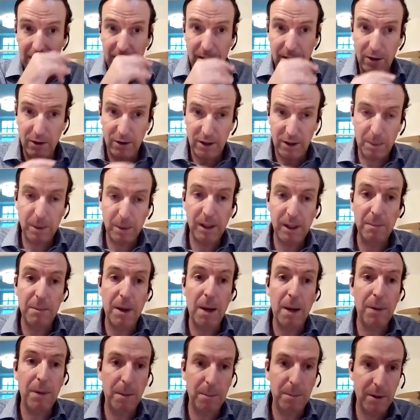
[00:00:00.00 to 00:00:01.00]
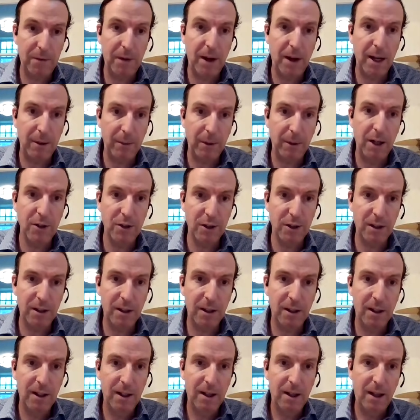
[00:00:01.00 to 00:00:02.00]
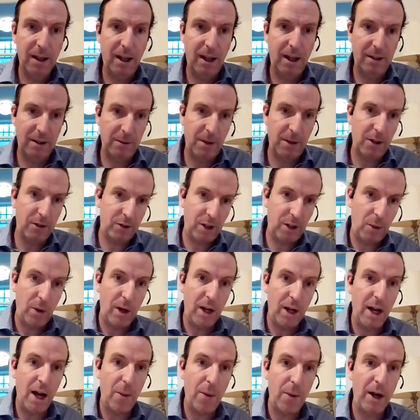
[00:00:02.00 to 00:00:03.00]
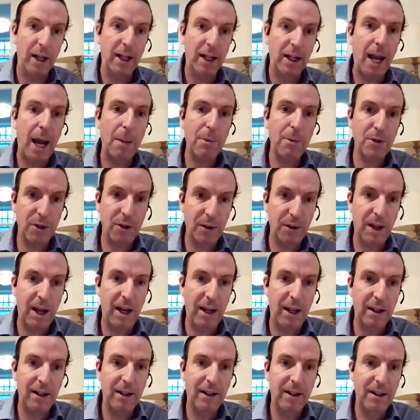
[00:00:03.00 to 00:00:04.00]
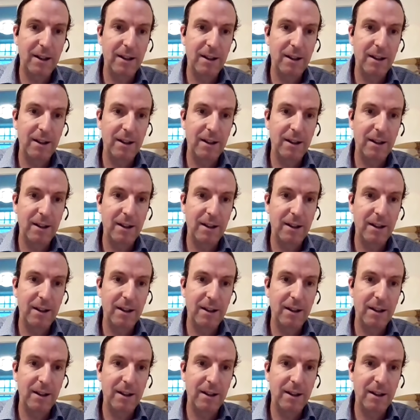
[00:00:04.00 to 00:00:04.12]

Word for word: there is typically a bump up in valuation as an investor i want i want to capture that